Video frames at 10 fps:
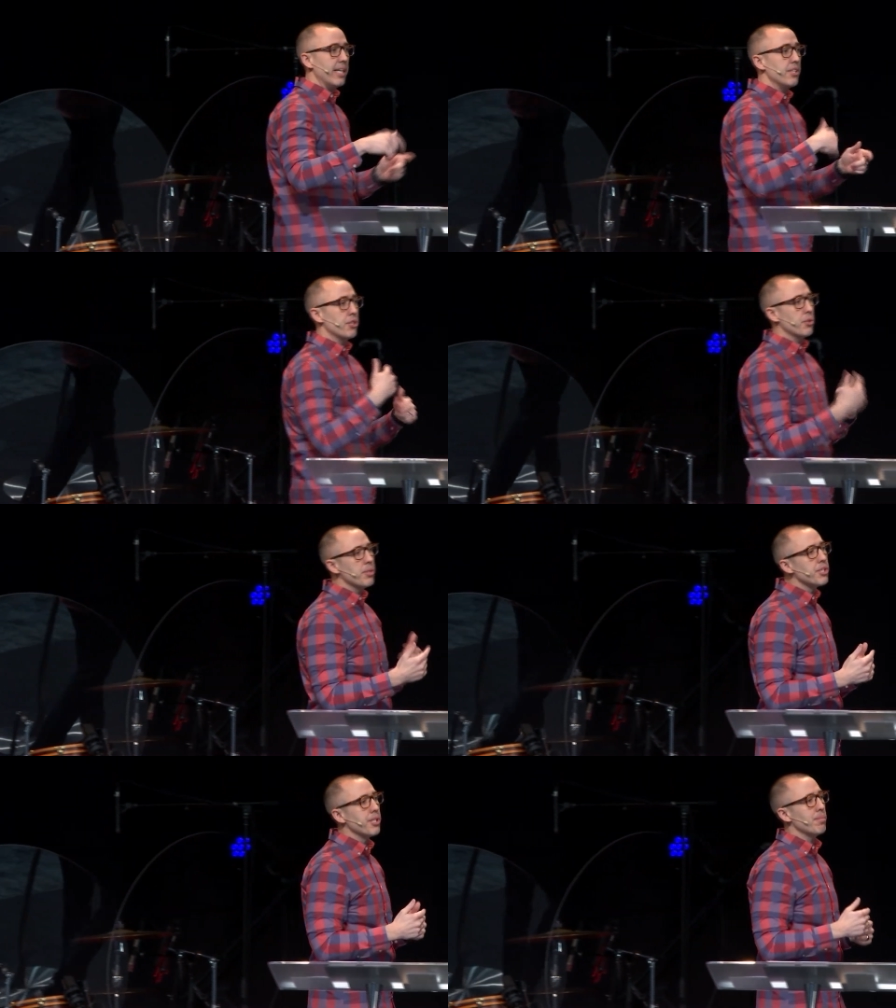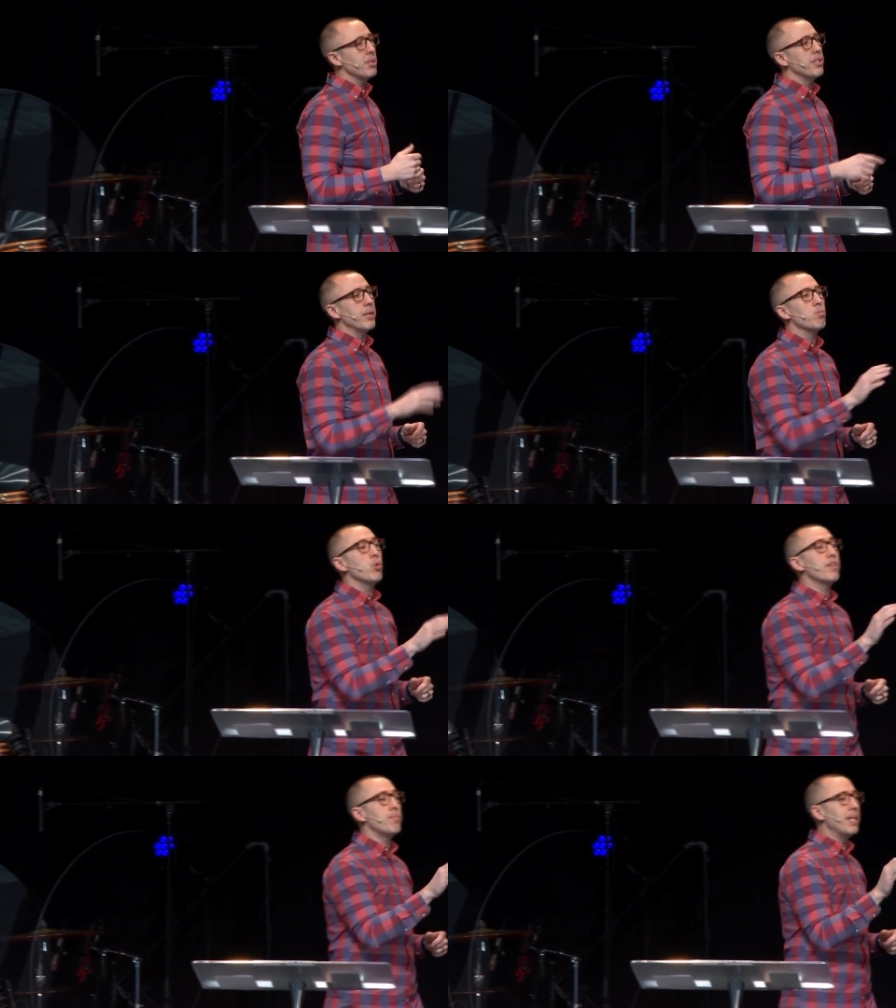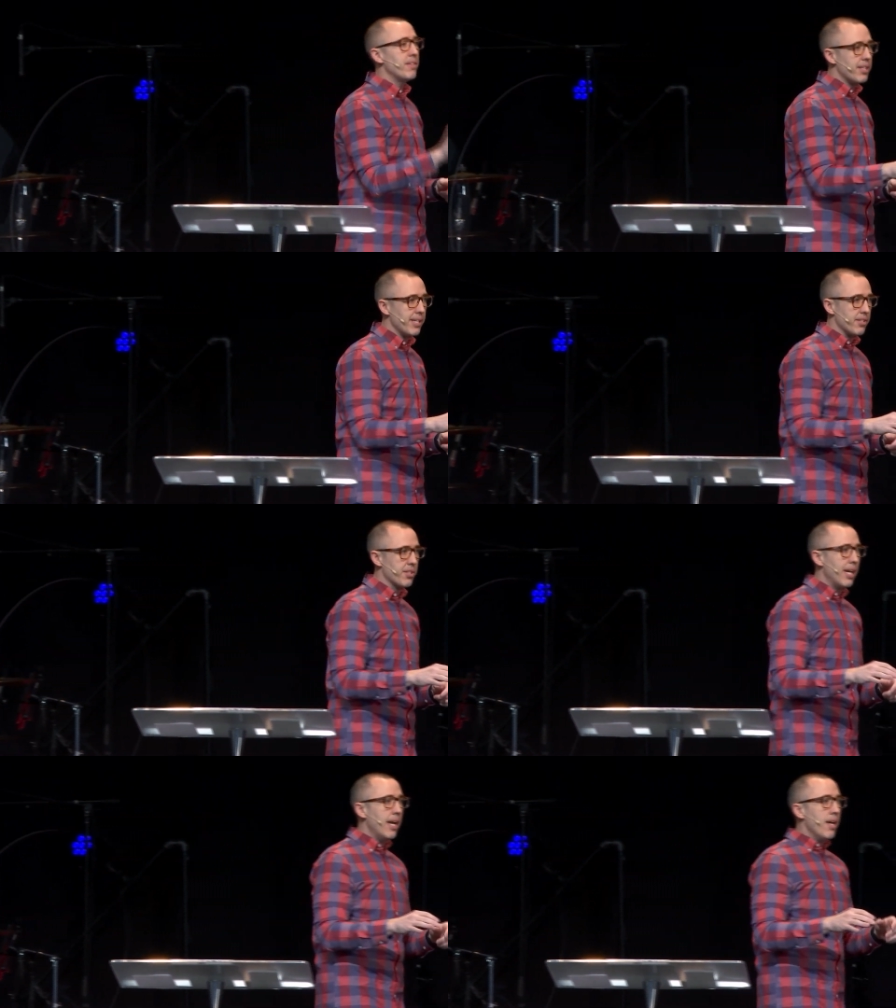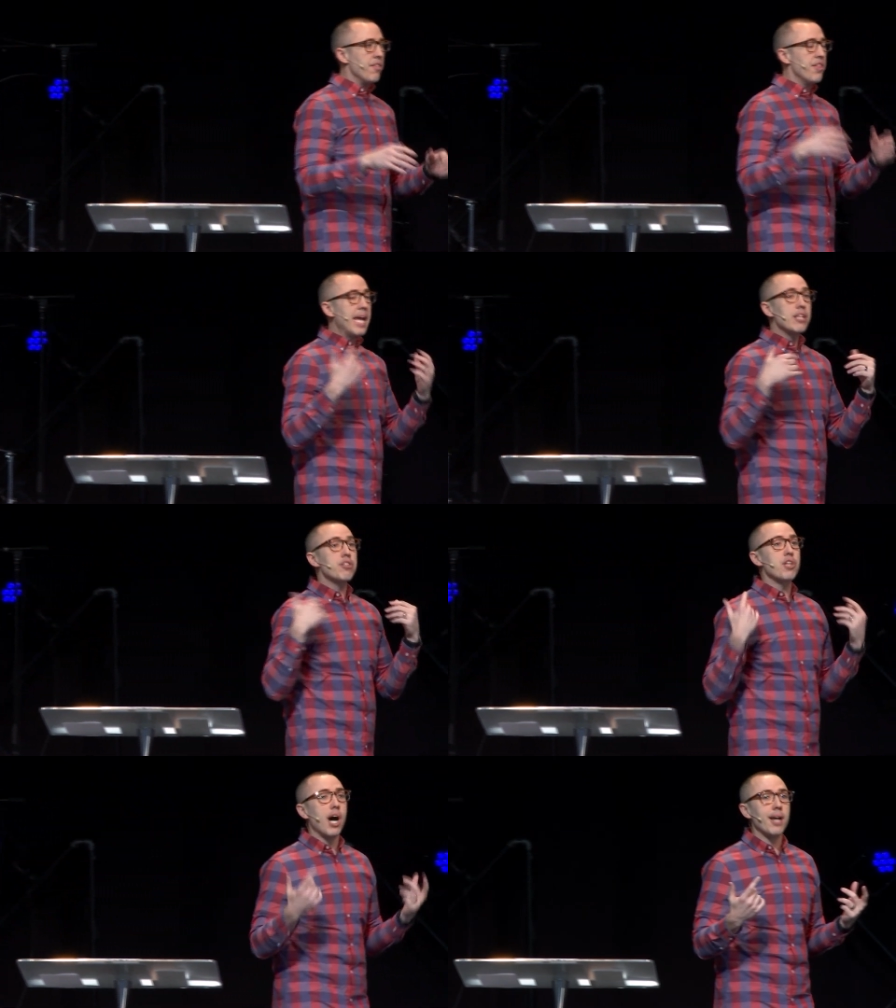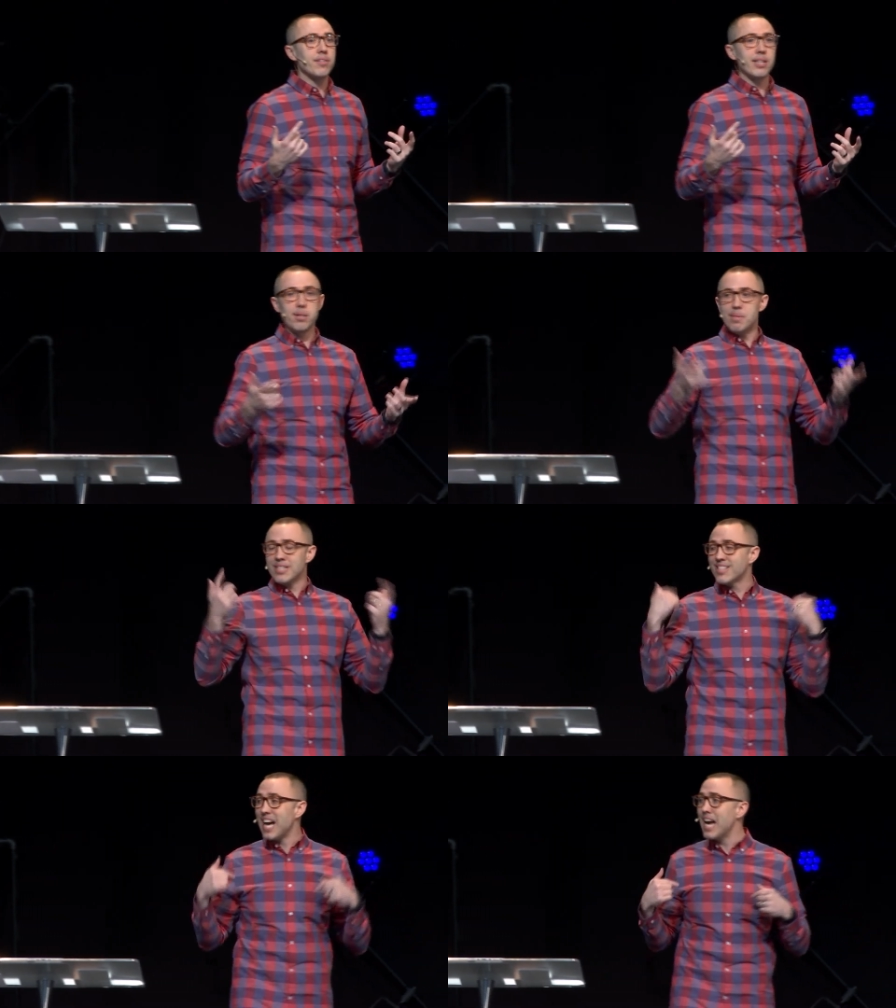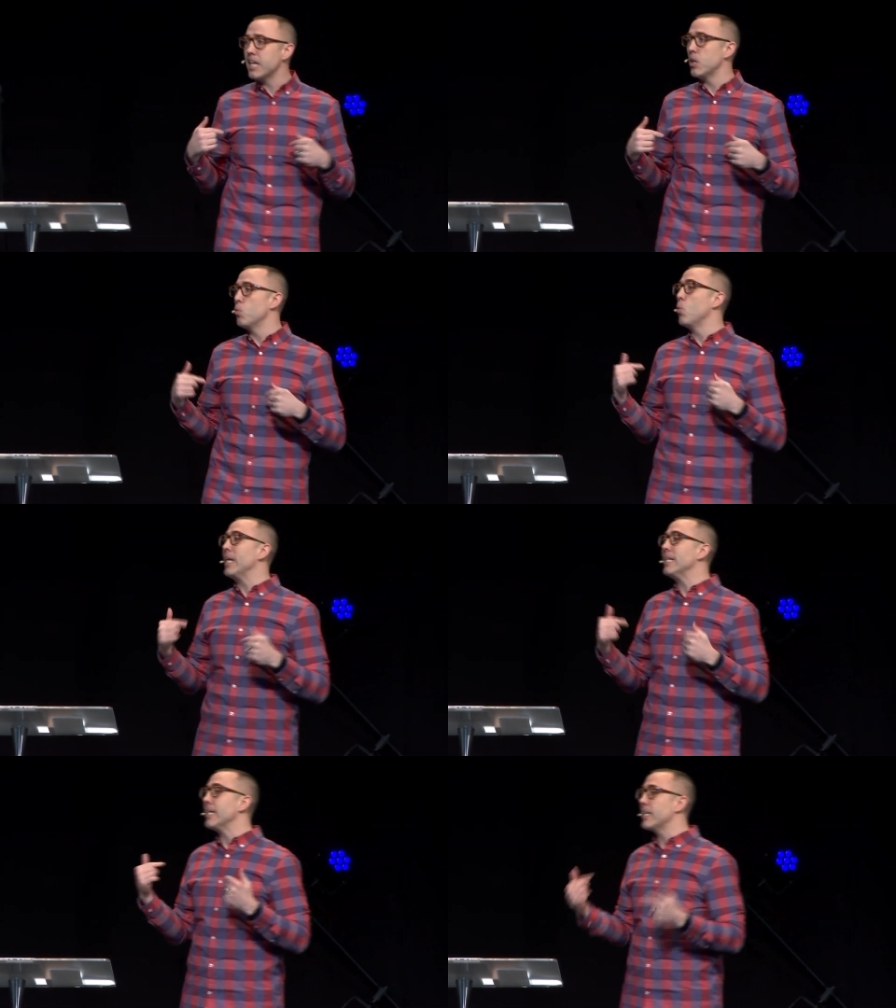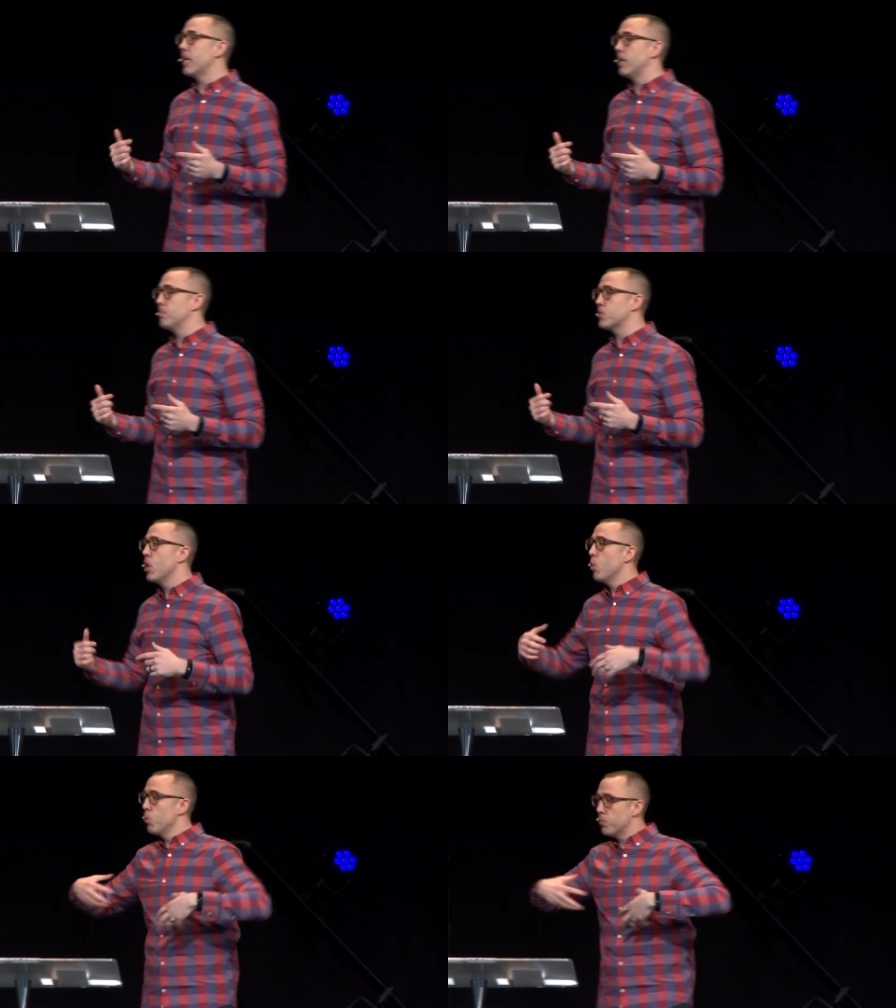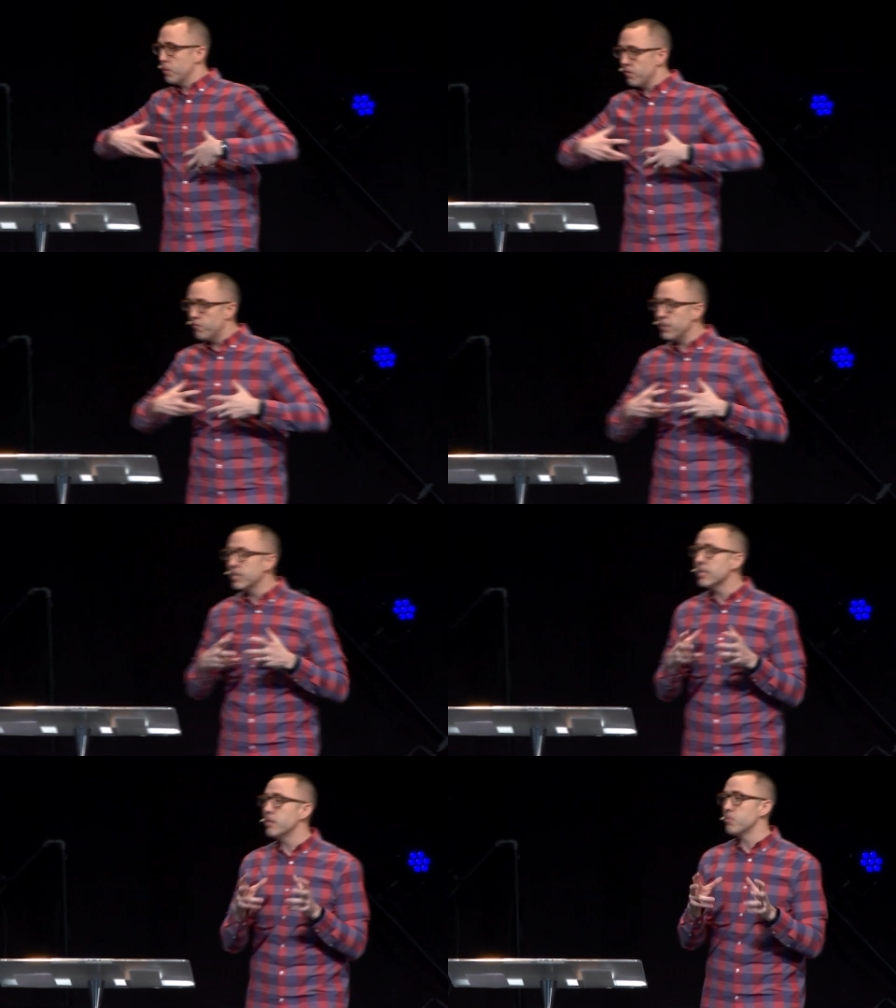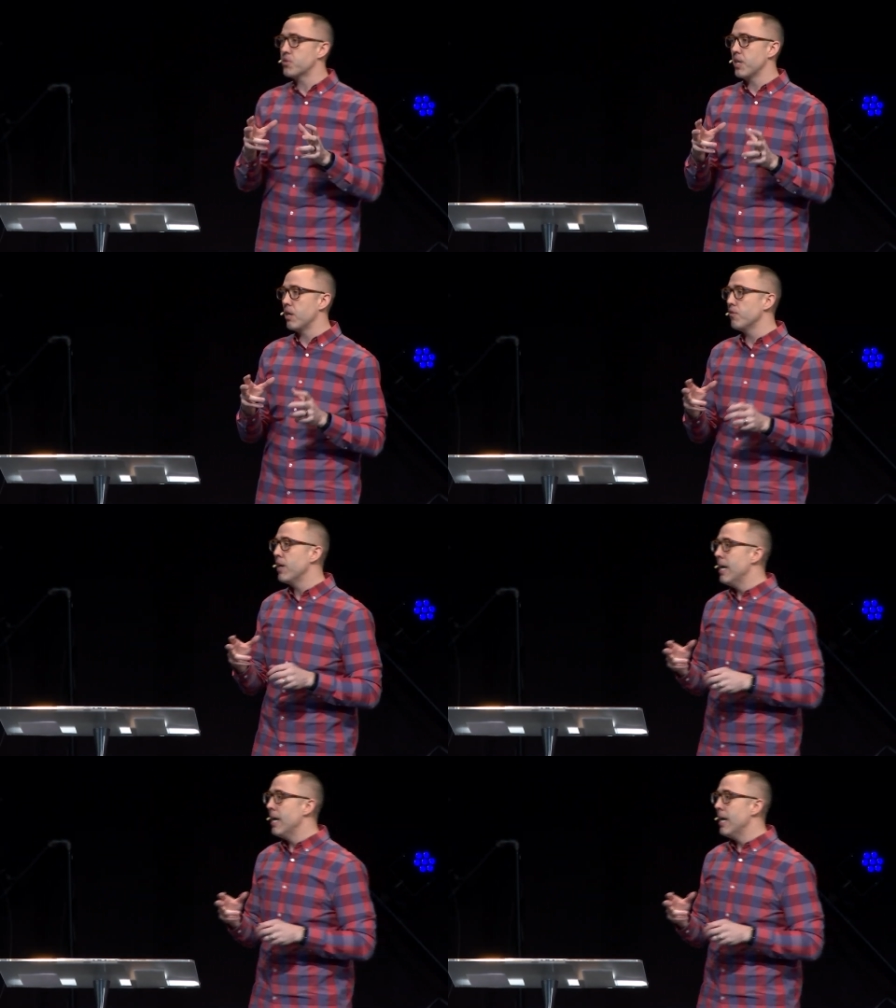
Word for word: in the Jewish community would have been this. They thought that the Messiah, when he comes, would reveal himself